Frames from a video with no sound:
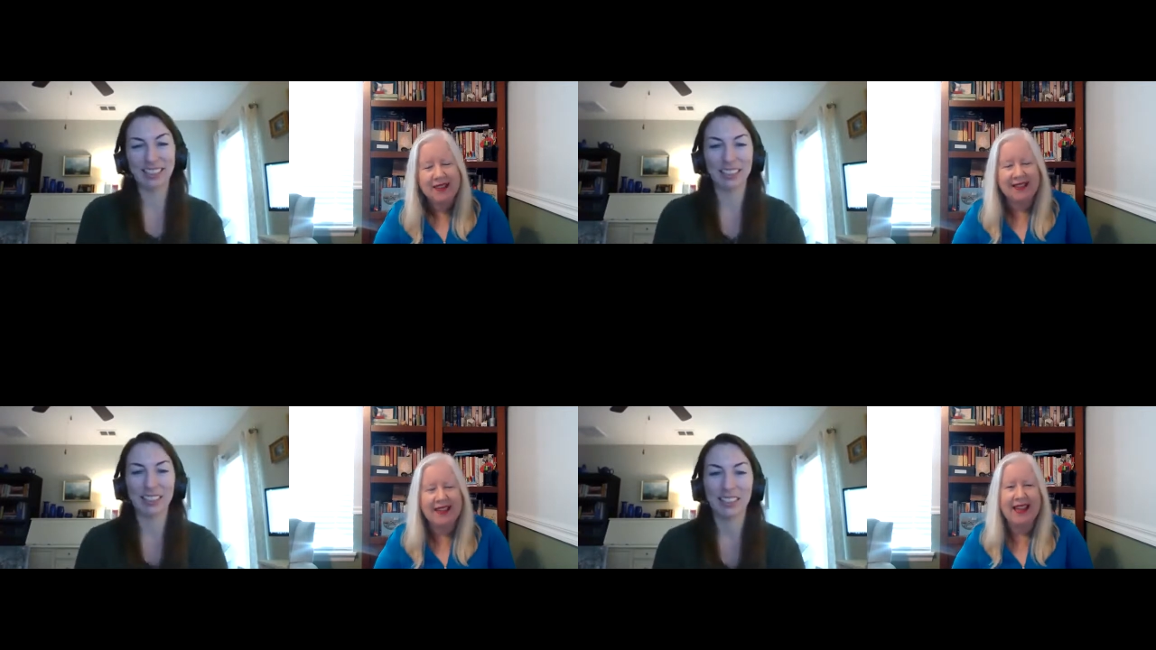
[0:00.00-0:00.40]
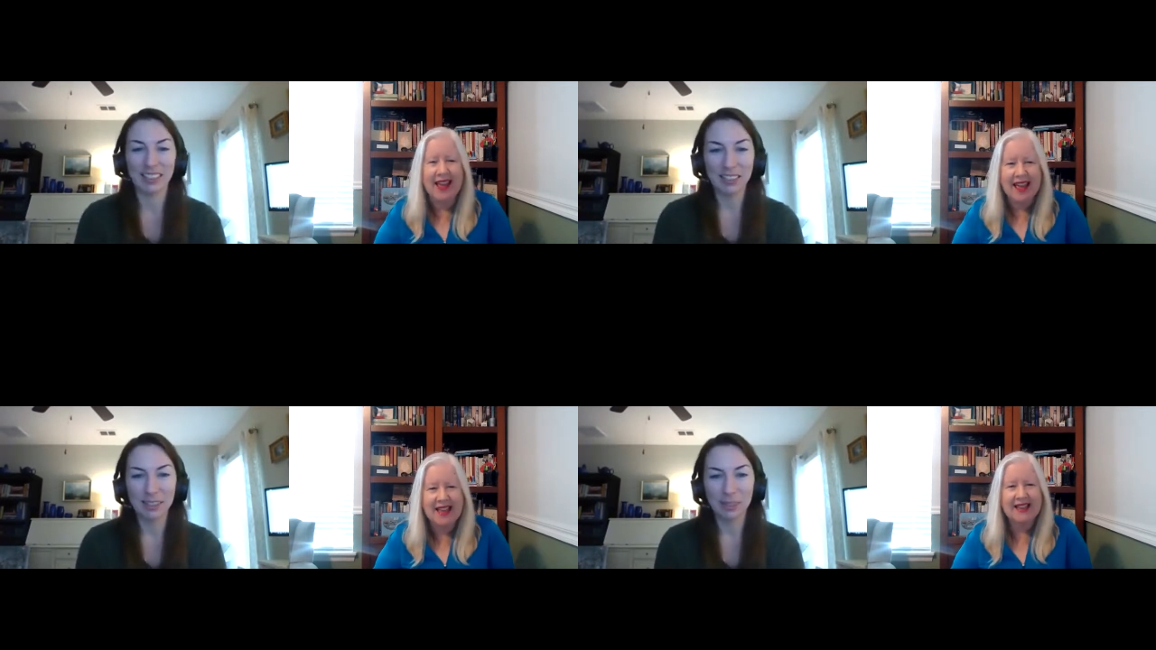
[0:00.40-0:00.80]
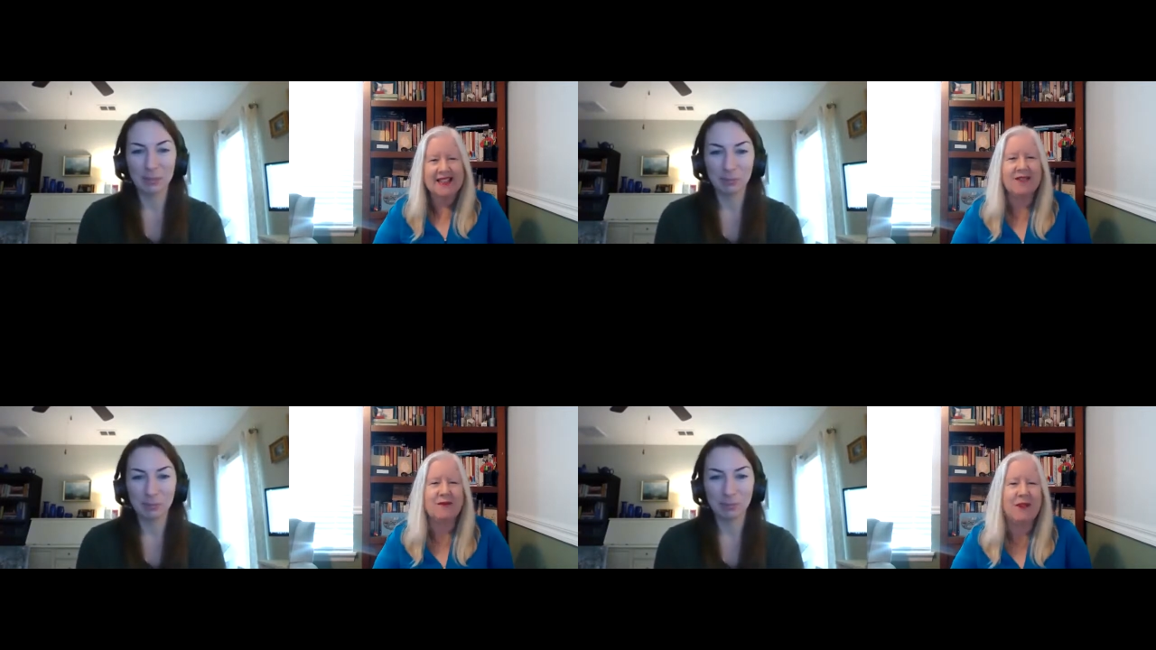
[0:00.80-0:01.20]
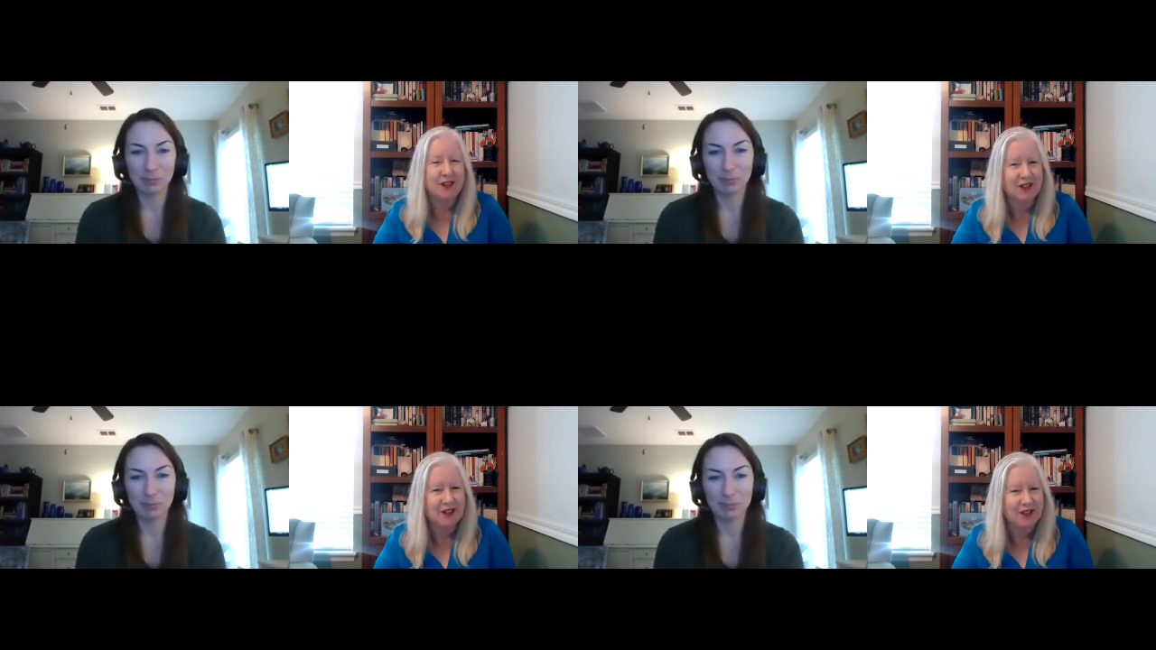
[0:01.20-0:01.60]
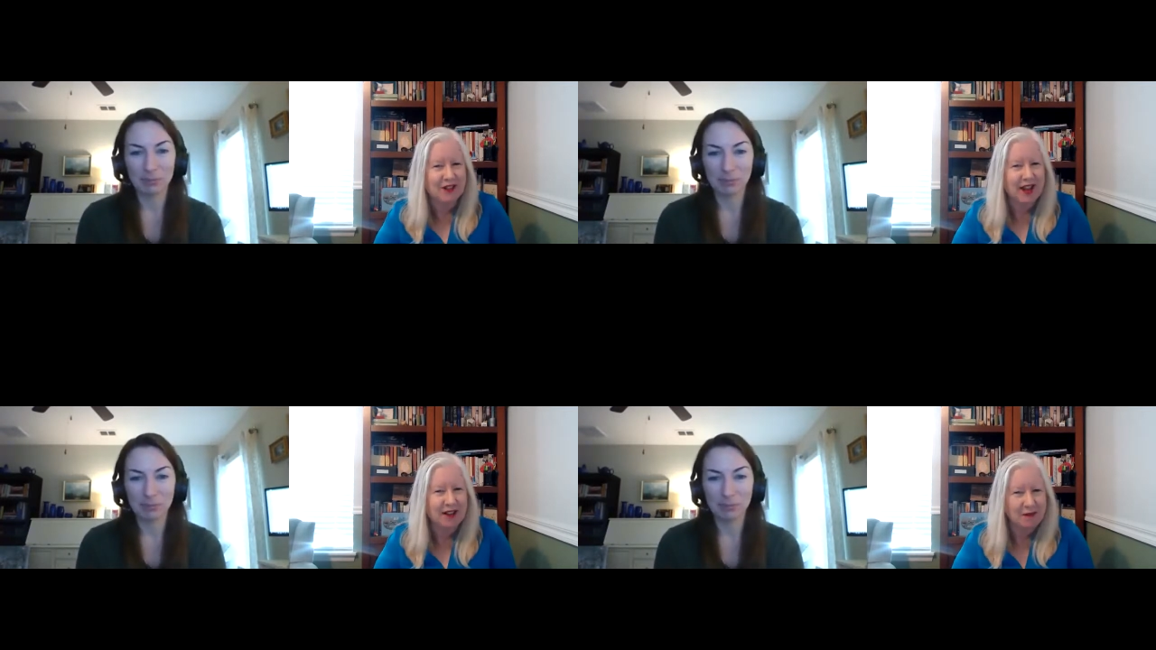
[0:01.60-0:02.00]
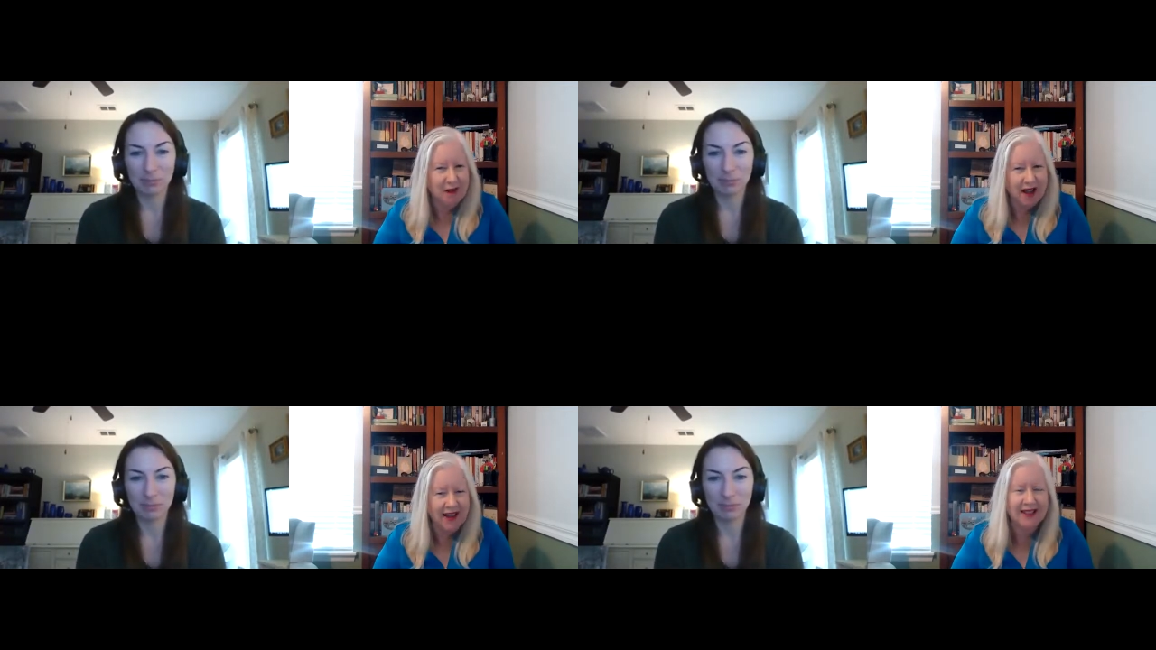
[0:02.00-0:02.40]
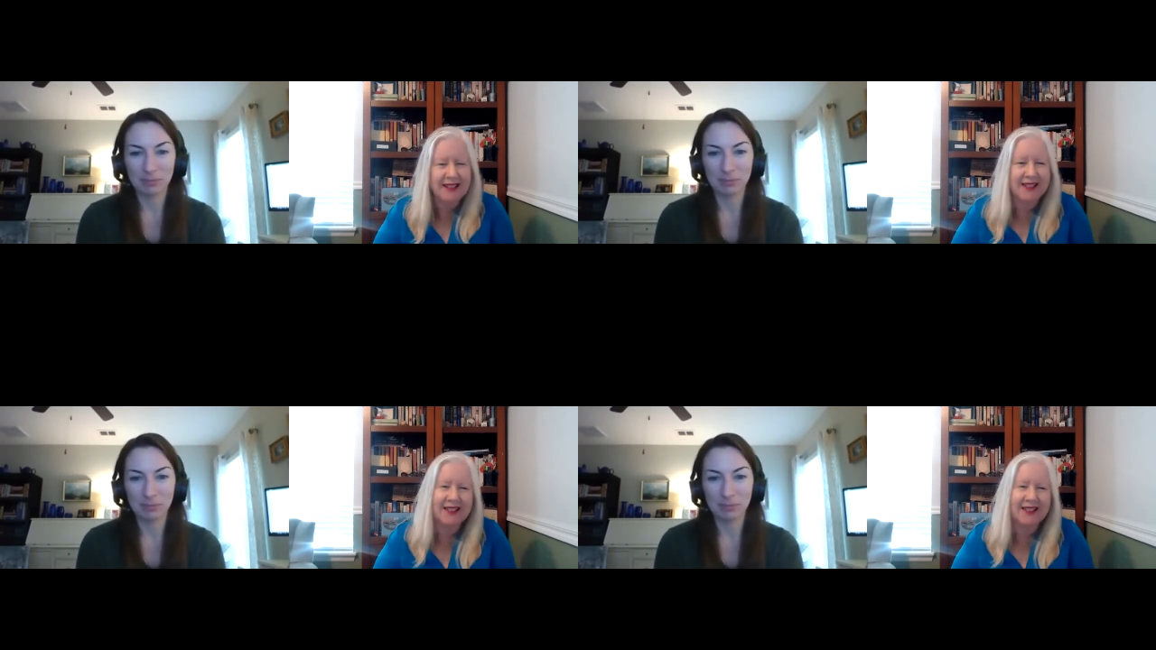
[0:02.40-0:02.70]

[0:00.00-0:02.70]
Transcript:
Speaker 1: the end, what do you do to unwind?